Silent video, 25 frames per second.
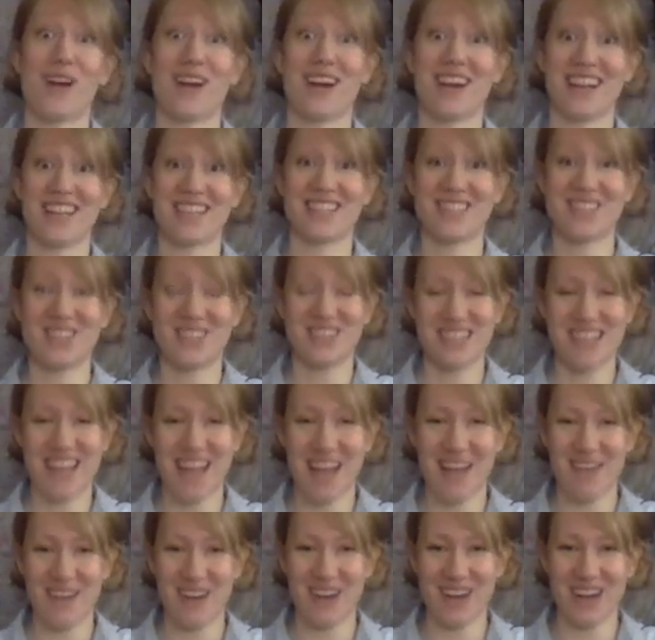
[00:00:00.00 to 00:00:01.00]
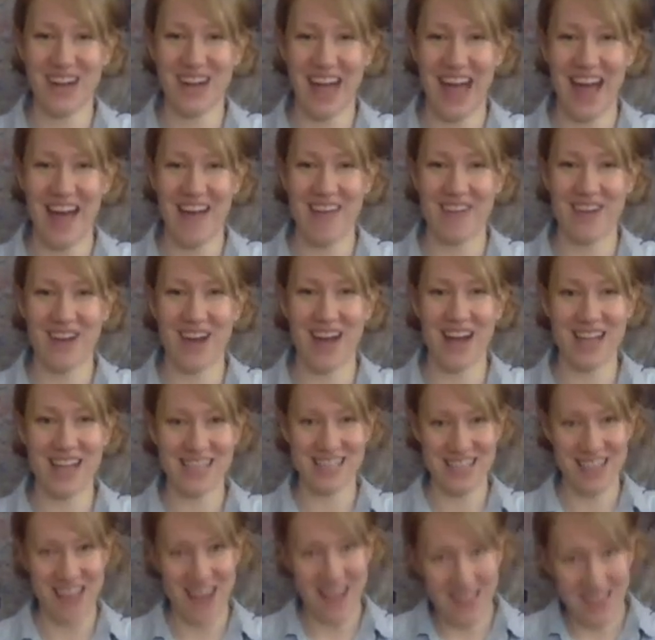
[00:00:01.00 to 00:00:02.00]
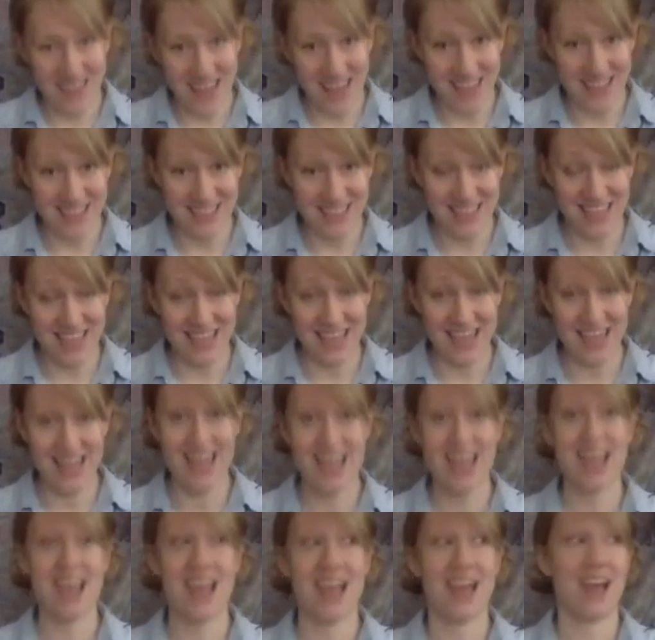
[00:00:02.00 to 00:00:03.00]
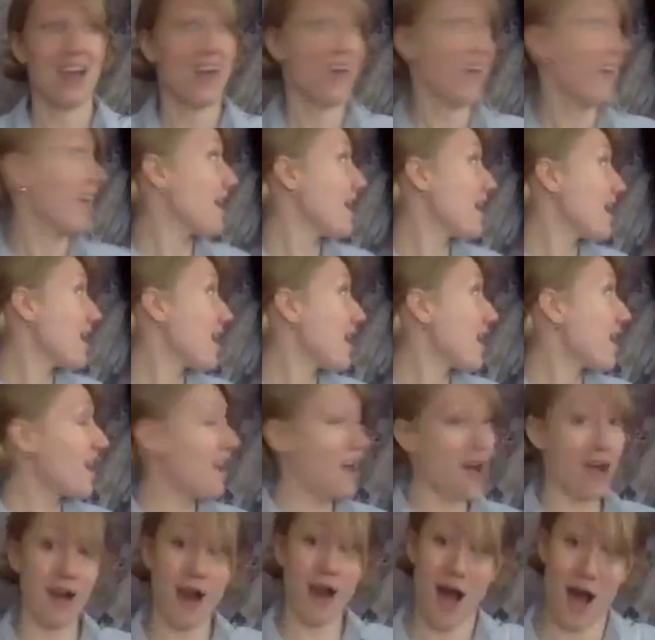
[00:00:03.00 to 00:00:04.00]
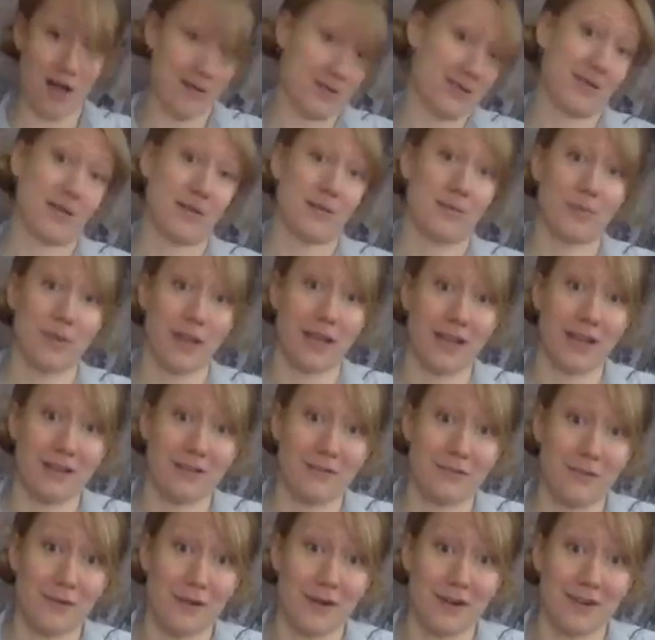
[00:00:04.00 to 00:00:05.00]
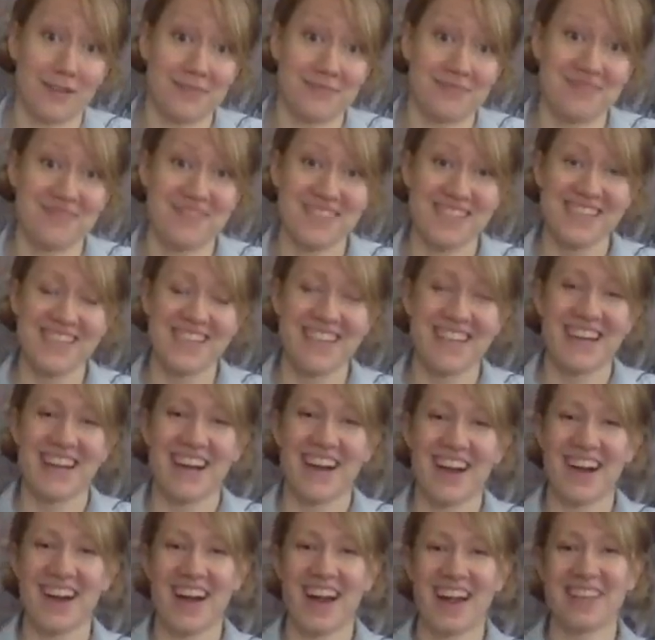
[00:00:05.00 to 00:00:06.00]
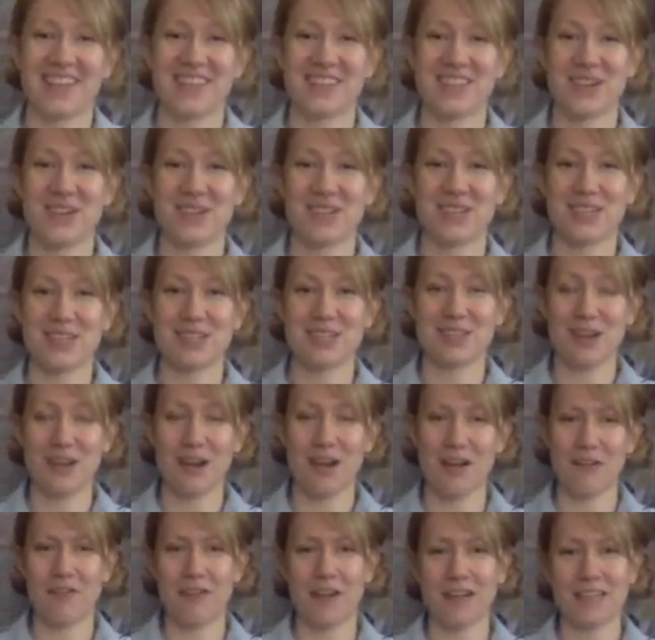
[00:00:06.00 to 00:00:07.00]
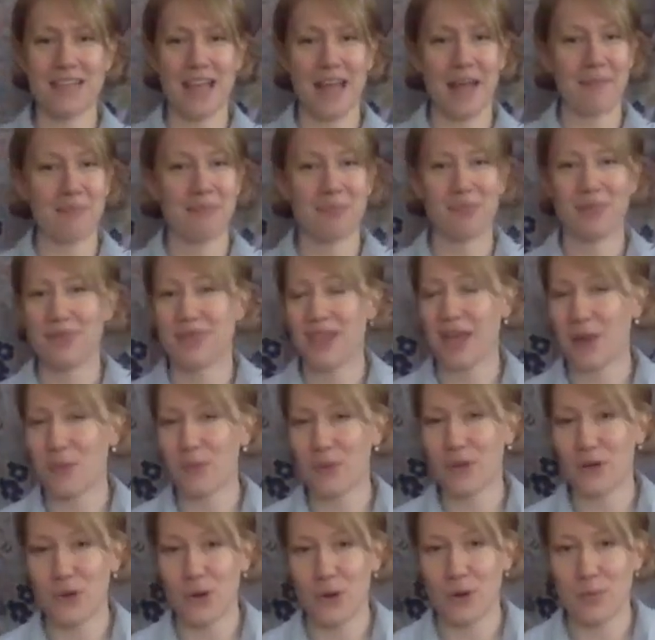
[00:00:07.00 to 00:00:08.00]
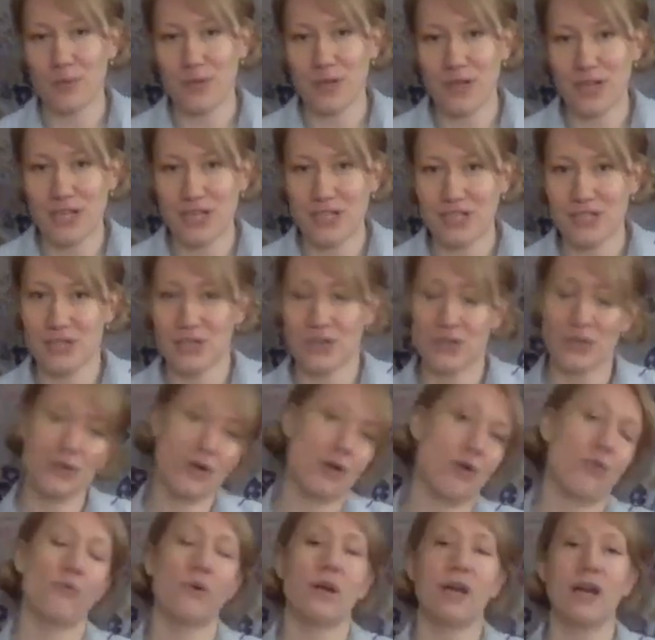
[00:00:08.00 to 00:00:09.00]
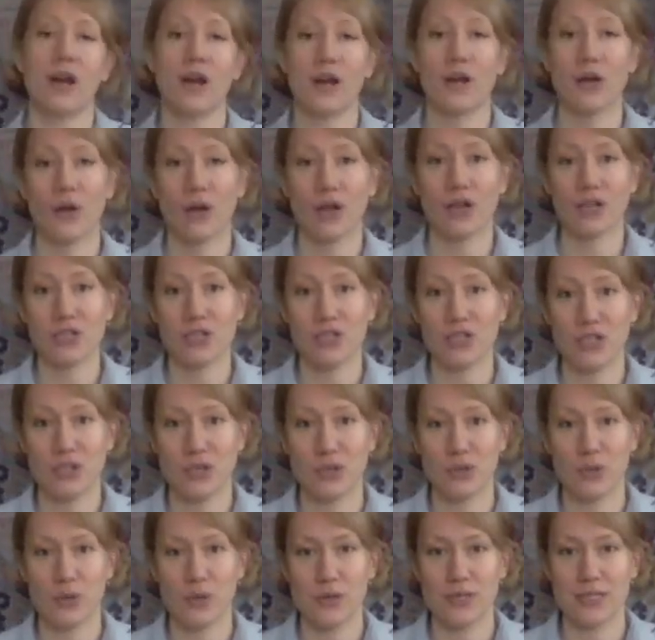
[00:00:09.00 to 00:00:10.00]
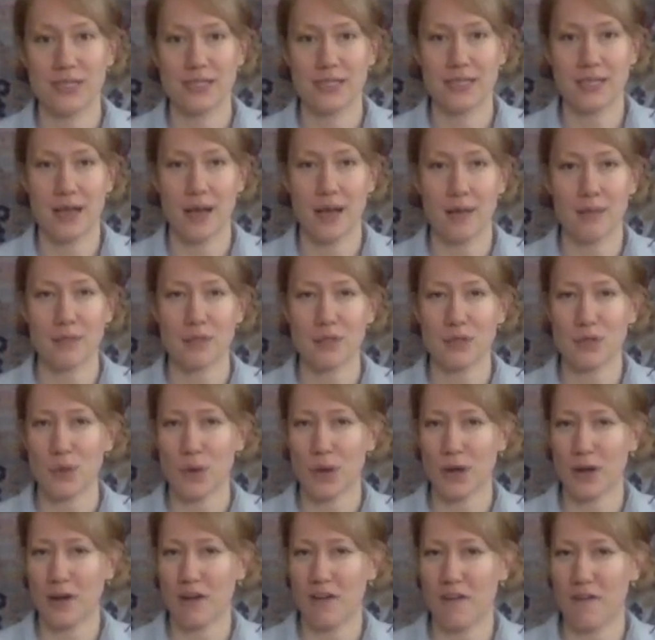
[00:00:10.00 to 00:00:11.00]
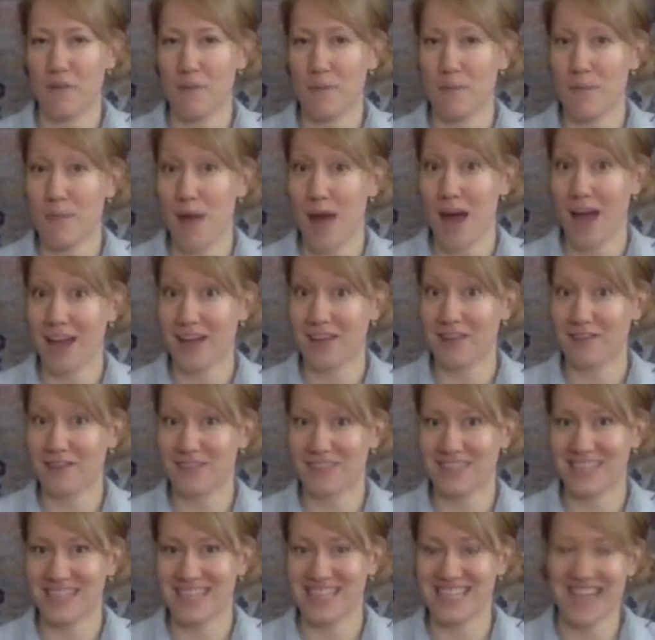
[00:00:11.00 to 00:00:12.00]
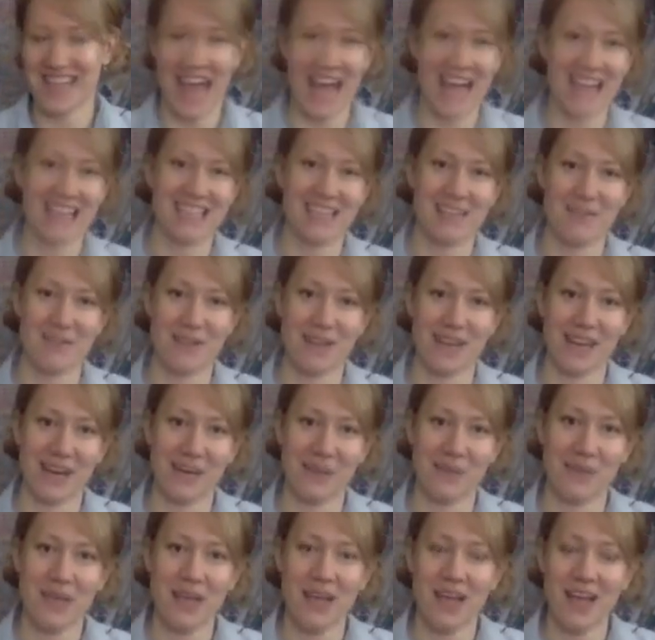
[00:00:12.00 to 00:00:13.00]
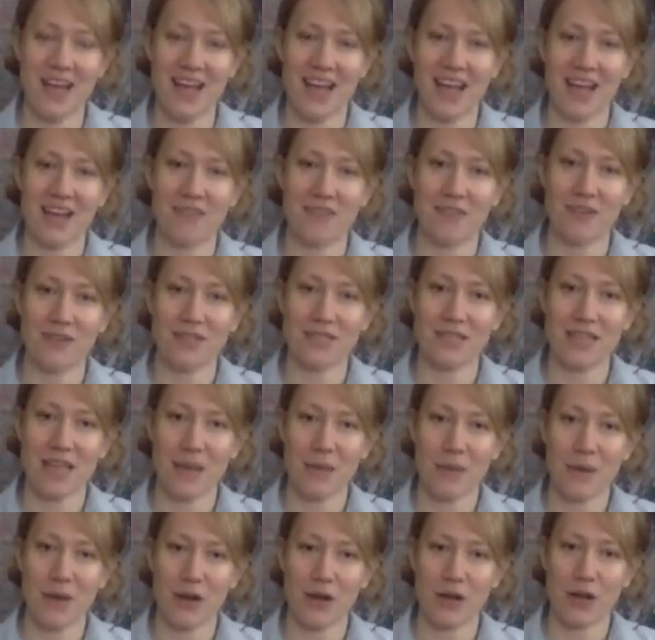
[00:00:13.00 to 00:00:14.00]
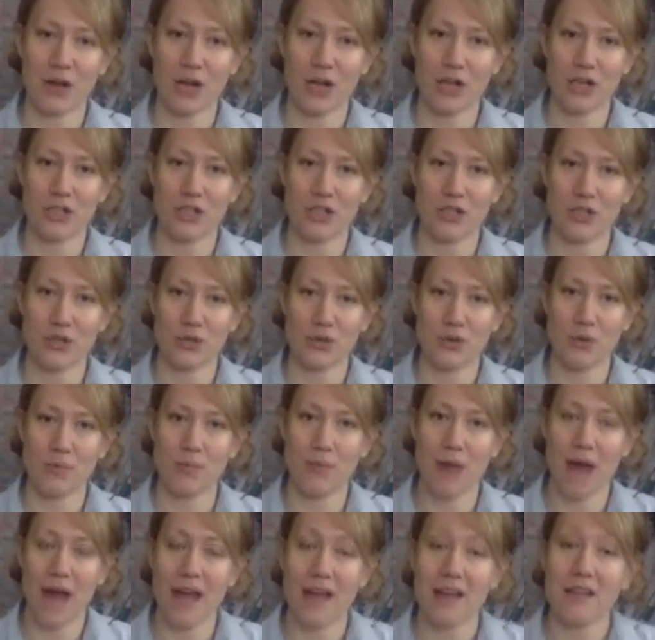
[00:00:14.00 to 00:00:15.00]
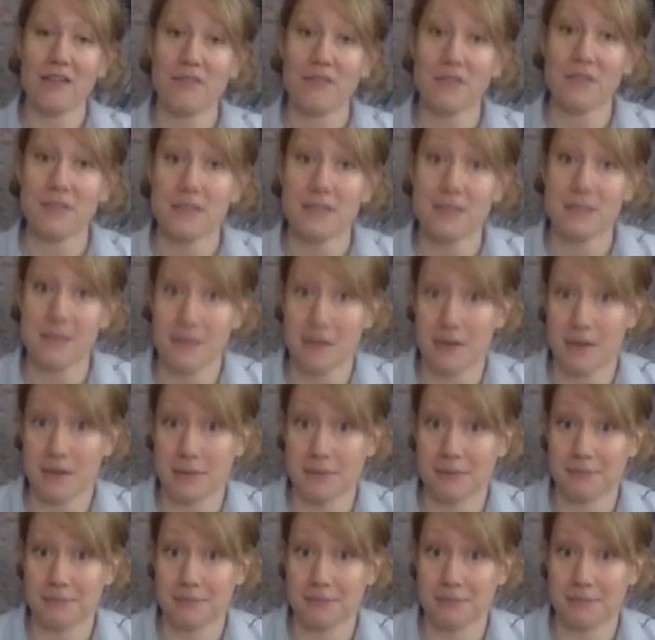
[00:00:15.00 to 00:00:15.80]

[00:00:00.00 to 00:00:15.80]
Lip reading: And so today we're going to have our SEL lesson in an awesome blanket fort. All right, so to start off our day, like we normally do, we are going to do some sort of mindfulness activity. And for today, we are going to do mindful seeing.